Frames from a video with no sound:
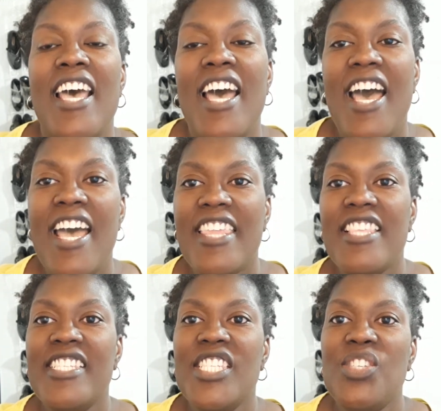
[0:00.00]
Hi,
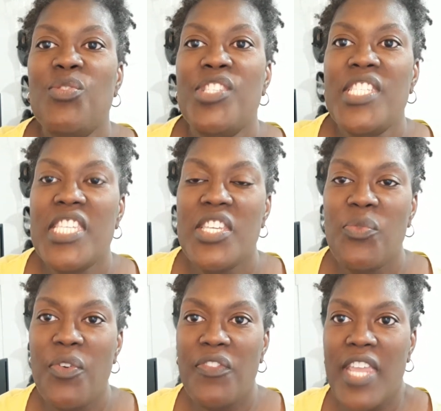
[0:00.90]
this is
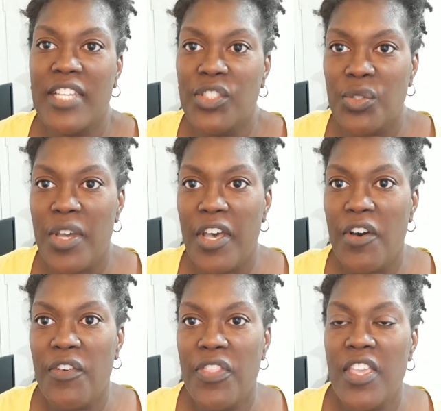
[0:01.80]
Christine with Natural
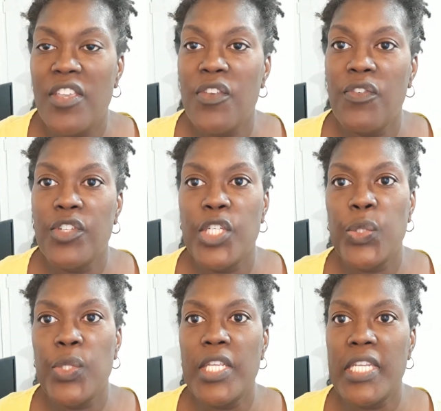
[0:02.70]
Health. Thank you for
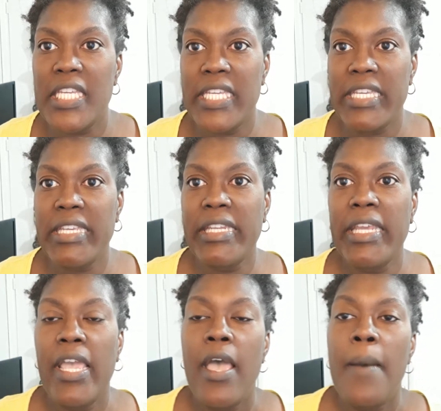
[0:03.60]
tuning
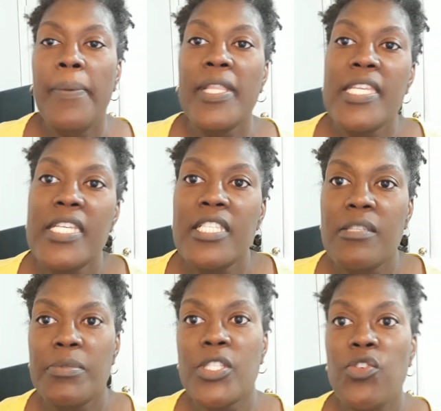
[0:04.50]
in. Please
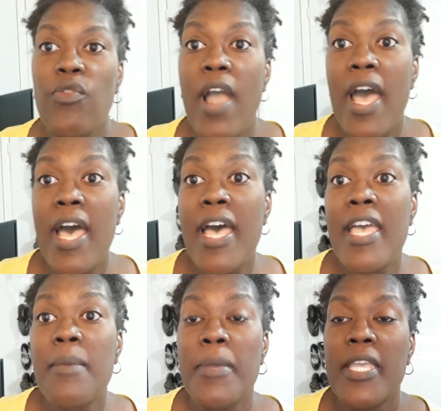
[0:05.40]

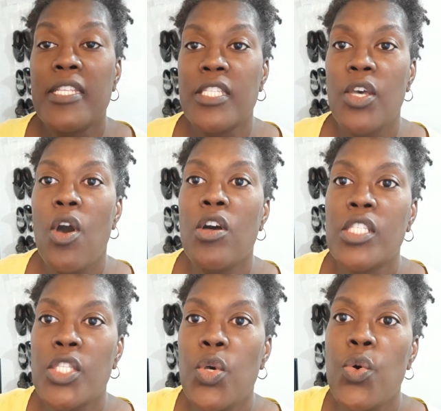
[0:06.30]
subscribe and to
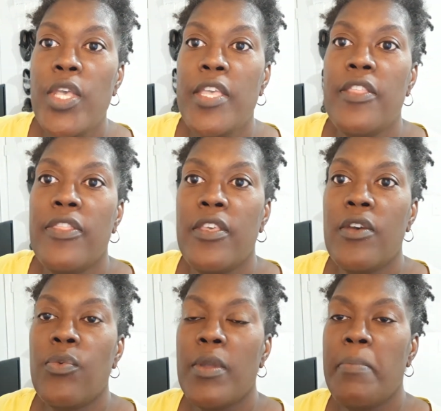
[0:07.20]
also hit
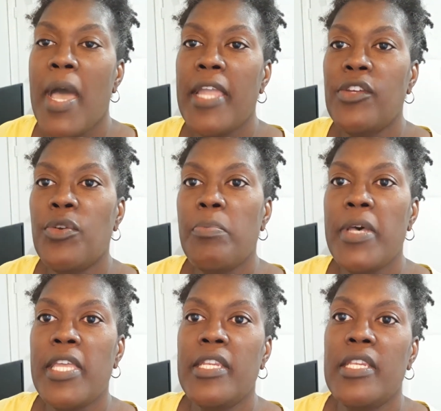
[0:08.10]
the reminder
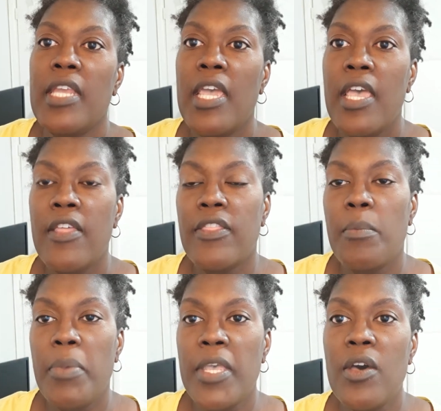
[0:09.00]
button,
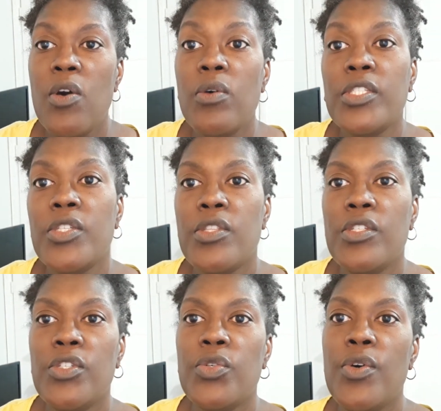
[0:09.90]
the bell, so
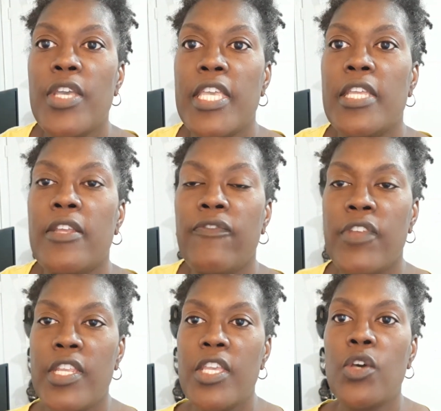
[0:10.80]
that you'll get
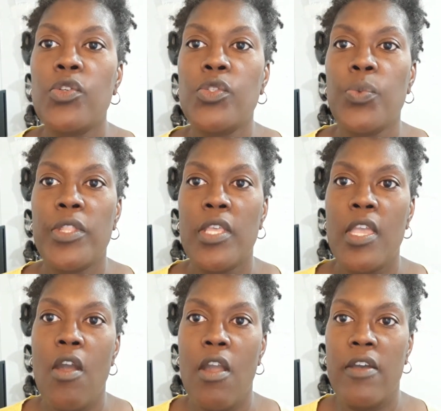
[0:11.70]
videos when
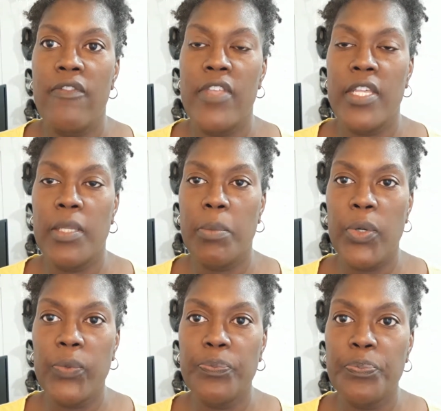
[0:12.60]
they are available.